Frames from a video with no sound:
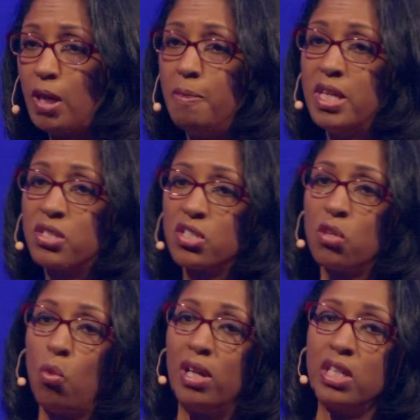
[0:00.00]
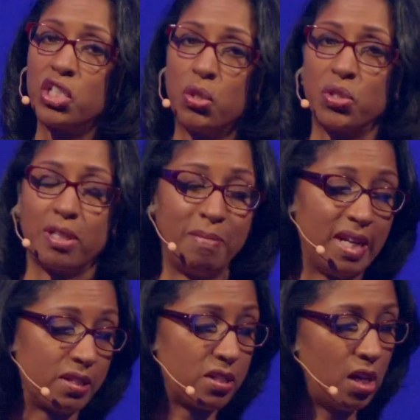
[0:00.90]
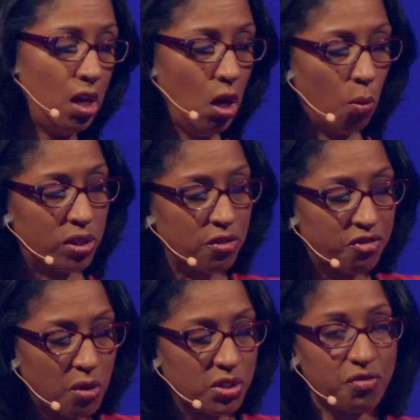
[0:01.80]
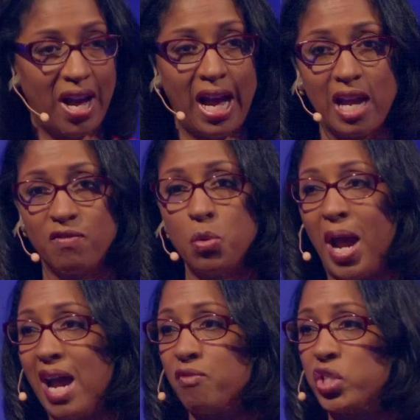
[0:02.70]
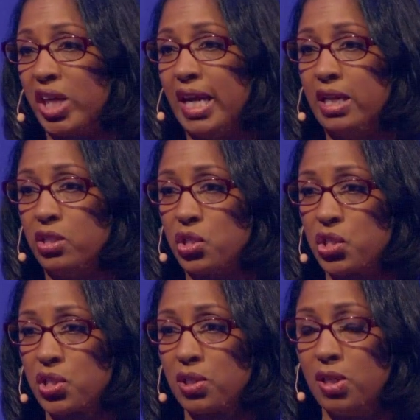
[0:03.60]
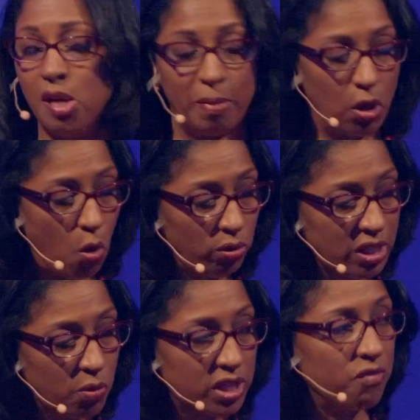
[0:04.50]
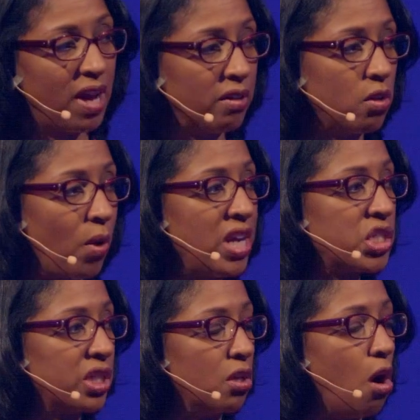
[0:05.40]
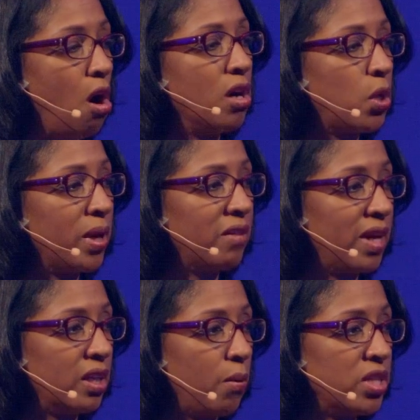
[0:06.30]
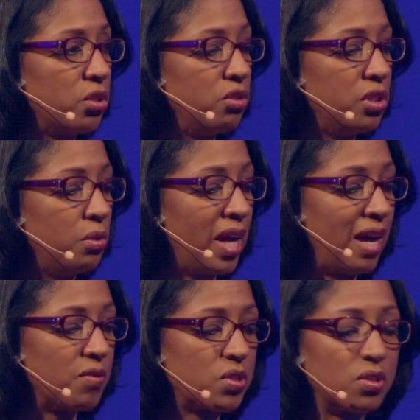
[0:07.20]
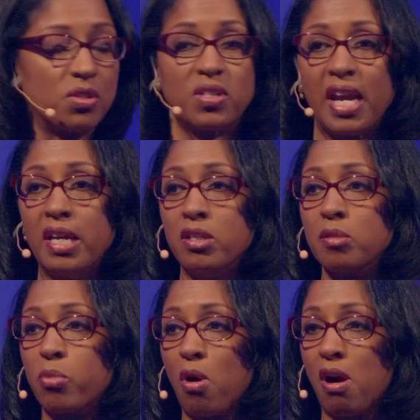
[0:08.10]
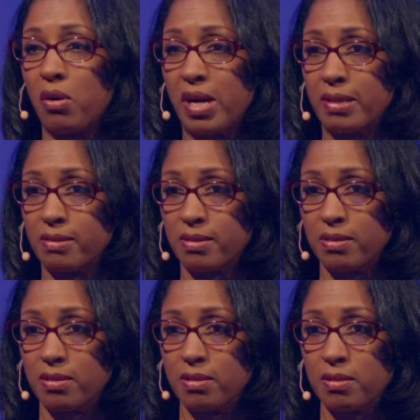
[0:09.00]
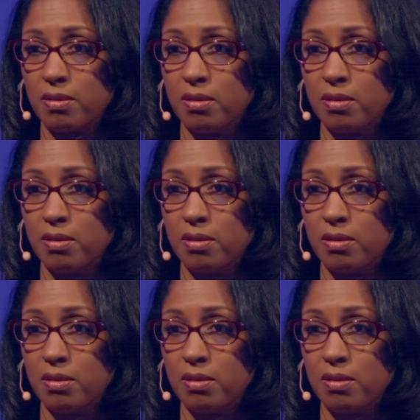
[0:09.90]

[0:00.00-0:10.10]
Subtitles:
This is the one that's usually missed. With the first 5, you have change, but only with evaluation, ongoing evaluation, do you have sustained progress.